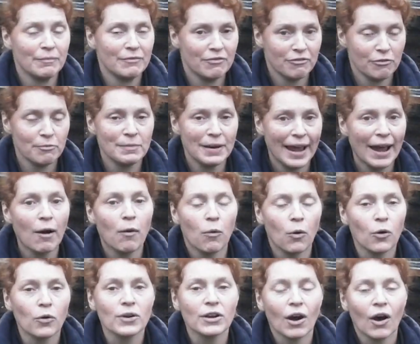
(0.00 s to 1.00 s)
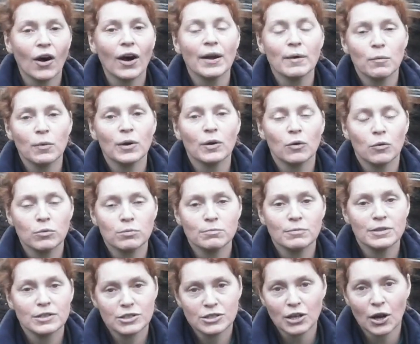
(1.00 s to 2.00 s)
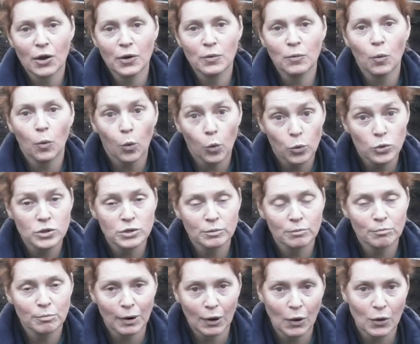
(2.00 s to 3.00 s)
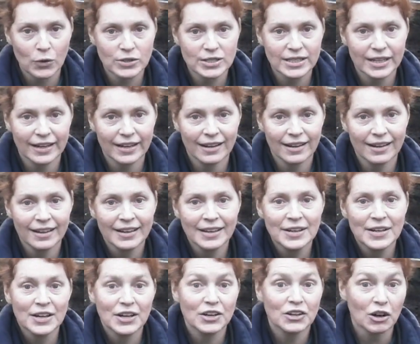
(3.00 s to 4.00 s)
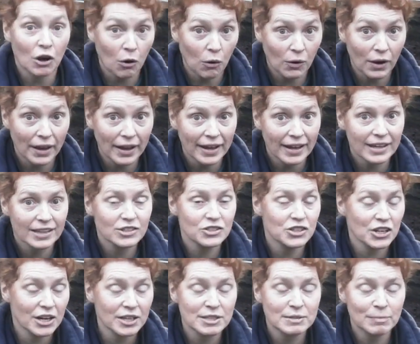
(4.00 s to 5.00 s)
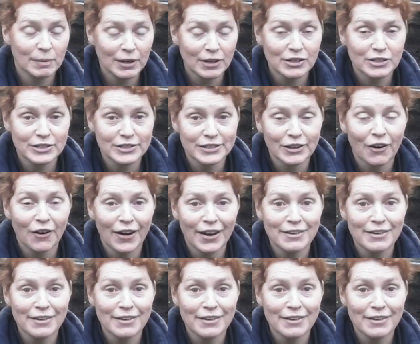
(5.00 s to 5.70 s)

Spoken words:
from now on I will sow autumn planting garlic, just because